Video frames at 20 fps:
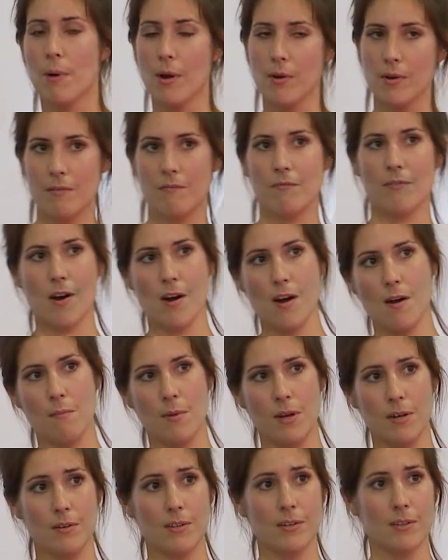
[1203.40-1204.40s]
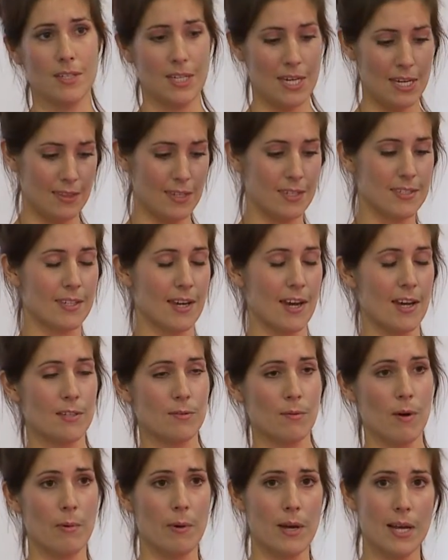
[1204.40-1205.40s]
bone environment, in this case
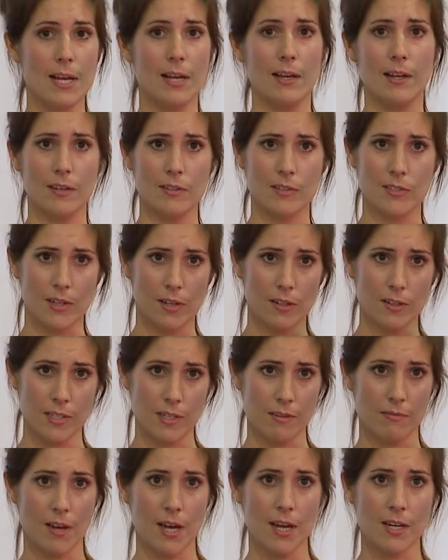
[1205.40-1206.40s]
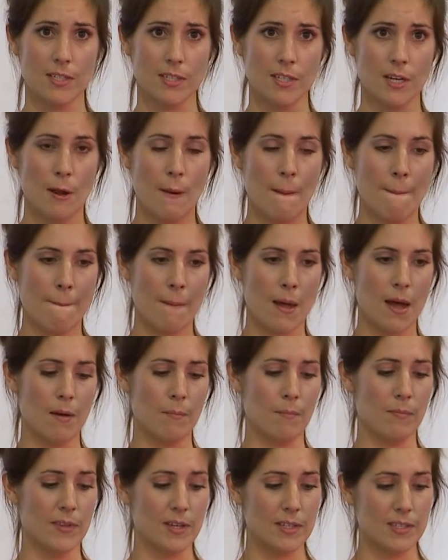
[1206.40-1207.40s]
where we're healing the skull defect,
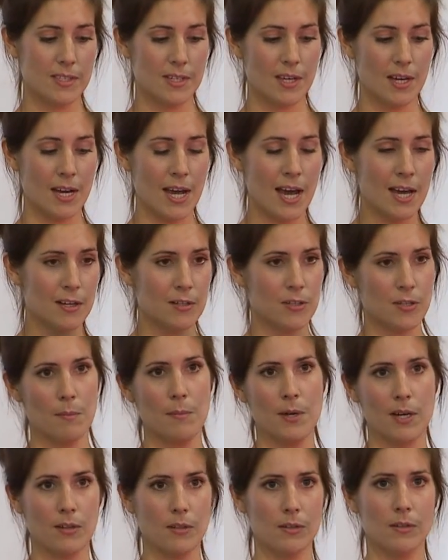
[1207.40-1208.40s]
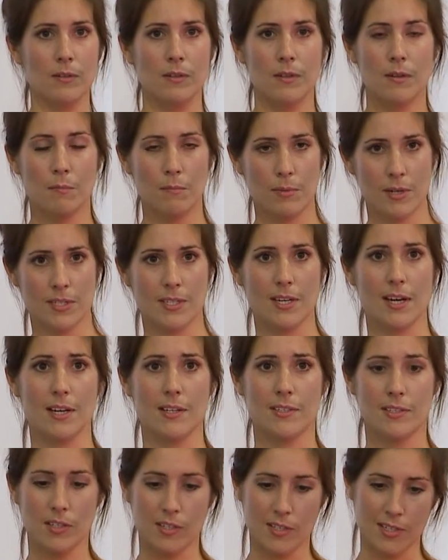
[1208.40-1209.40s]
that's an anatomical,
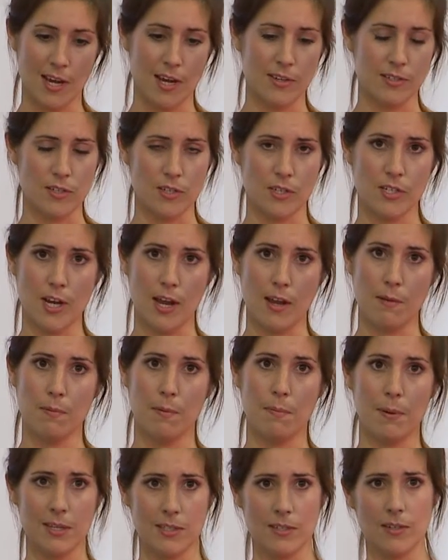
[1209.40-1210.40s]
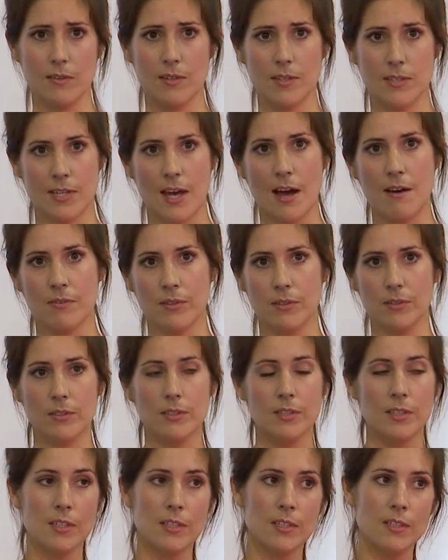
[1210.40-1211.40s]
precise size and shape based on the
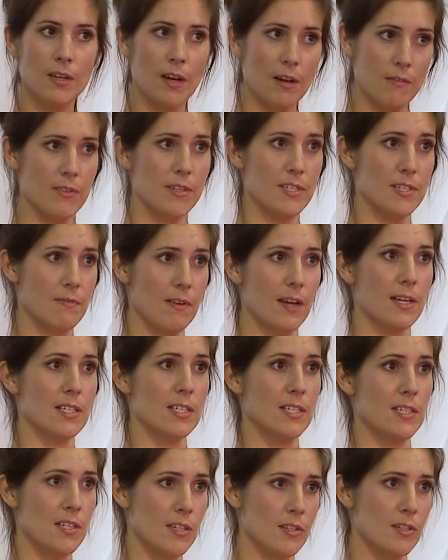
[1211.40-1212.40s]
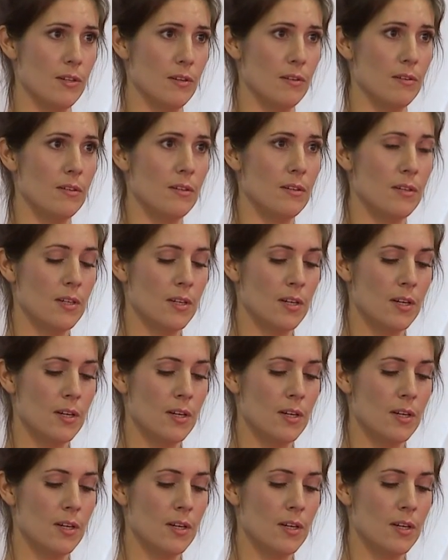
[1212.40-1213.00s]
scaffold of the defective tissue.